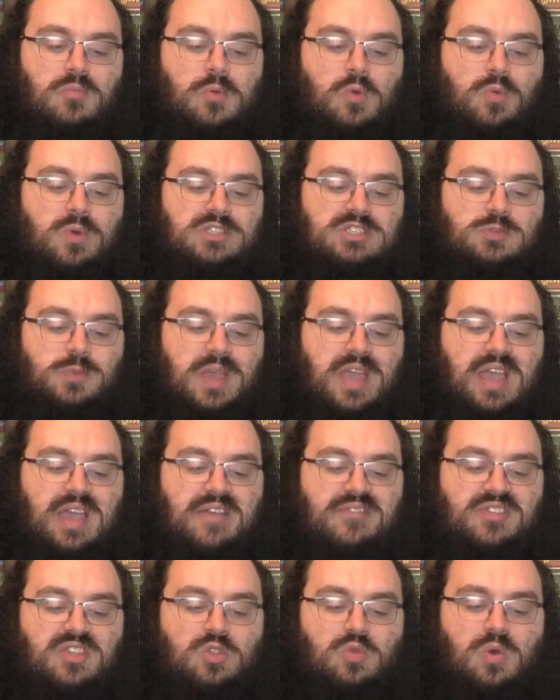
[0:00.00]
but once we
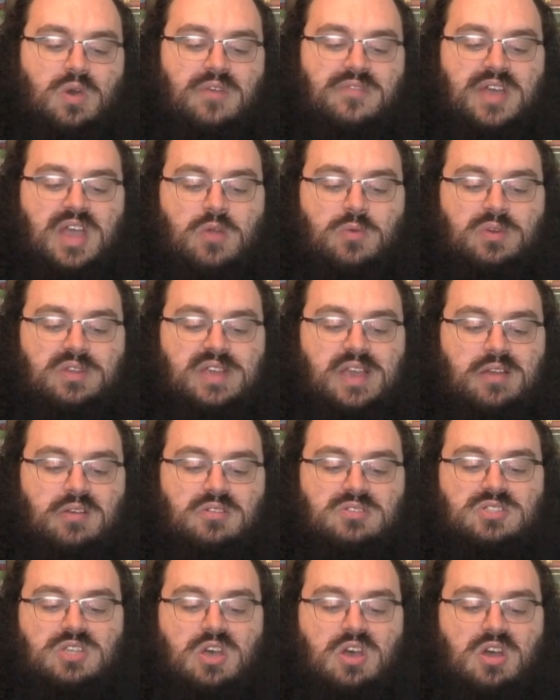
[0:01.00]
have the 12 hour
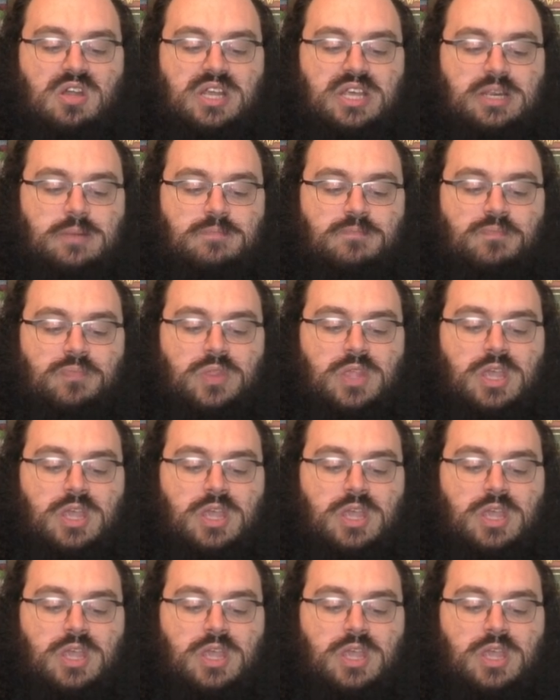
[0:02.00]
counters on it,